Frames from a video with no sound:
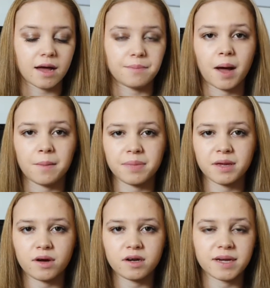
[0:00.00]
pumpy
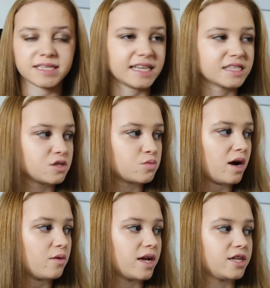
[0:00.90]
one on my desk as
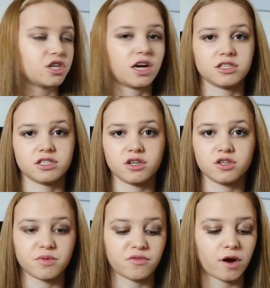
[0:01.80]
well, which I just use
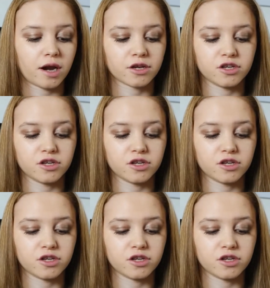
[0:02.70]
before I